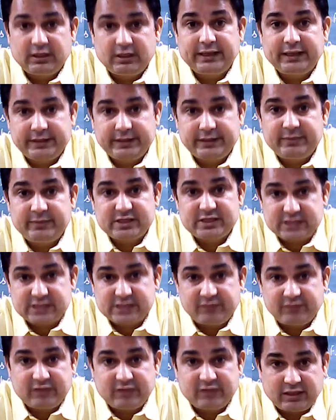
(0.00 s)
remains
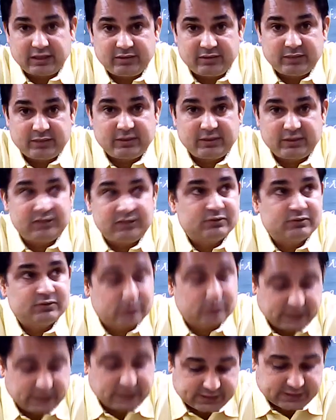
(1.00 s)
available, so
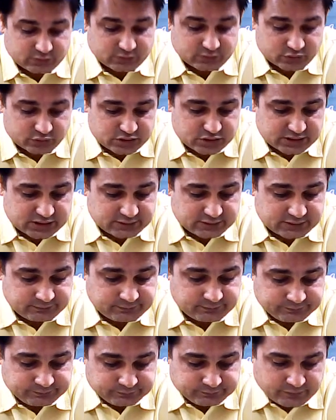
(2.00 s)
that is oxygen.
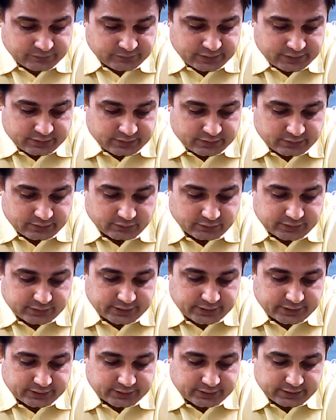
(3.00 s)

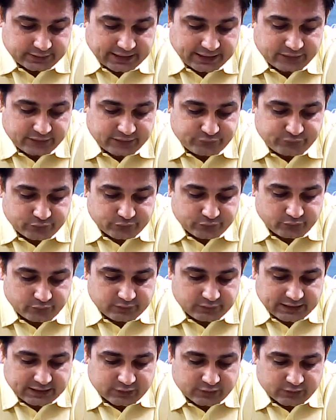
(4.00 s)
Okay. And fuel
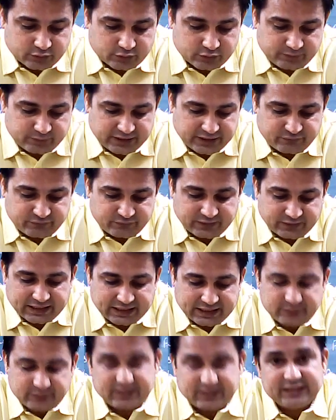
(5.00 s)
cannot make
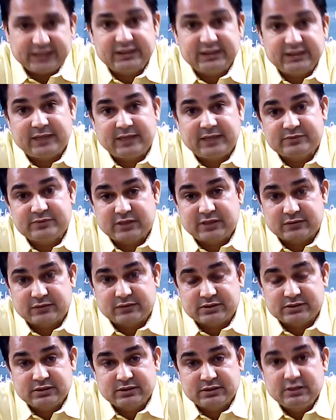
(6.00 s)
fire by
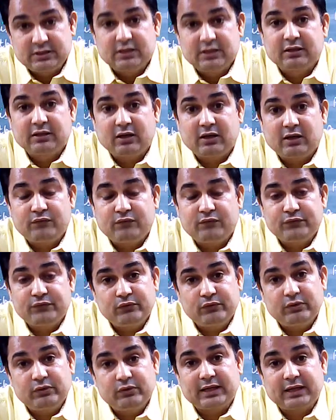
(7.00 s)
themselves. Now,
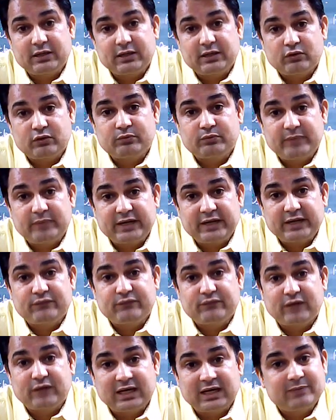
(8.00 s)
fuel cannot make
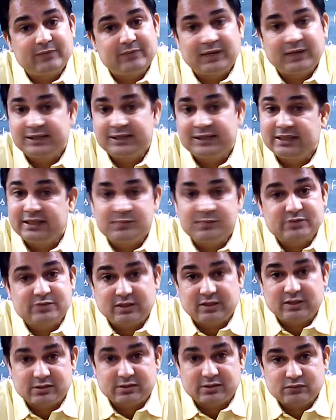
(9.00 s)
fire by
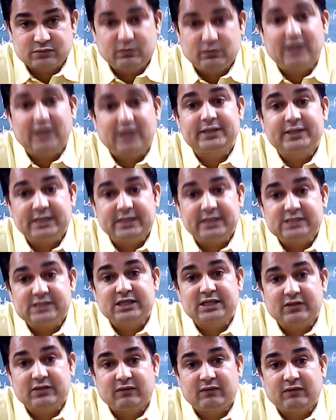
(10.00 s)
themselves. What
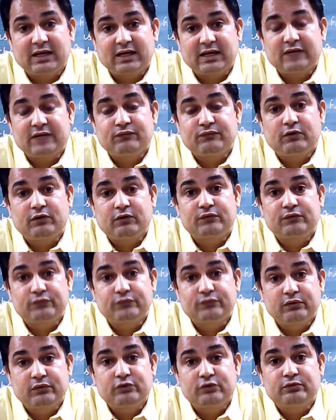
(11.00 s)
is required for
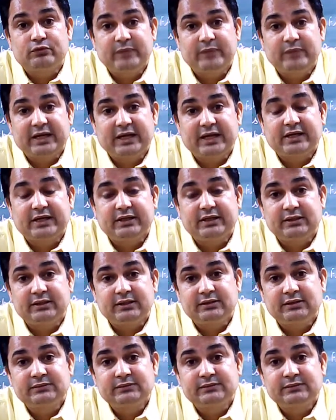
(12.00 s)
fuel to make a